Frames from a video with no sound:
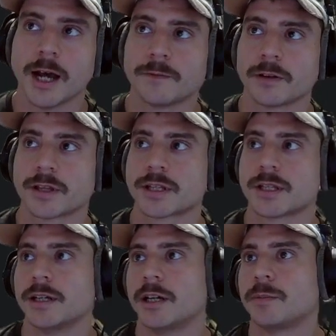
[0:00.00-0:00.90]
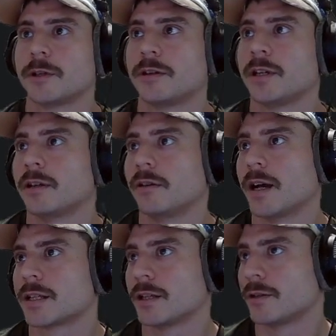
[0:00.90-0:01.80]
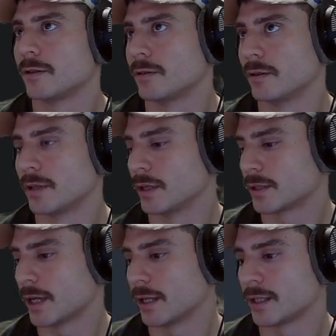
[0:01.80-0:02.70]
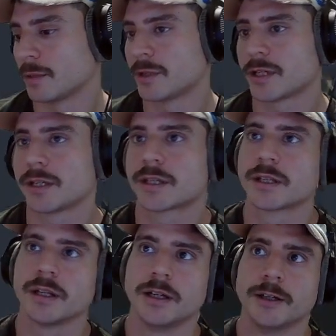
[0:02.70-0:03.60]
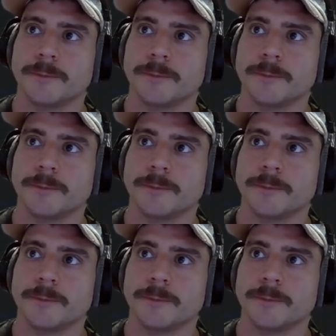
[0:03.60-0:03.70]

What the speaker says: After this is done uploading, it'll ask you to assign these images.